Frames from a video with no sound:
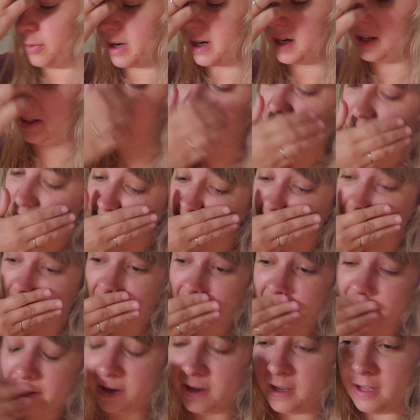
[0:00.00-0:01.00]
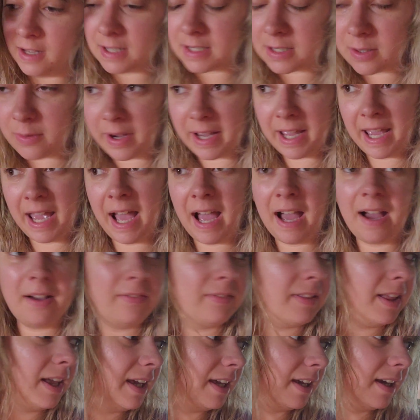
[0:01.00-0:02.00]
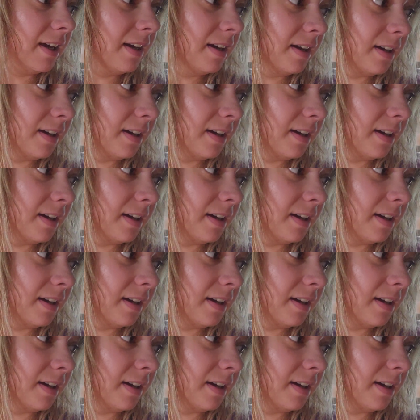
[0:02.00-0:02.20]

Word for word: at 11 so I have like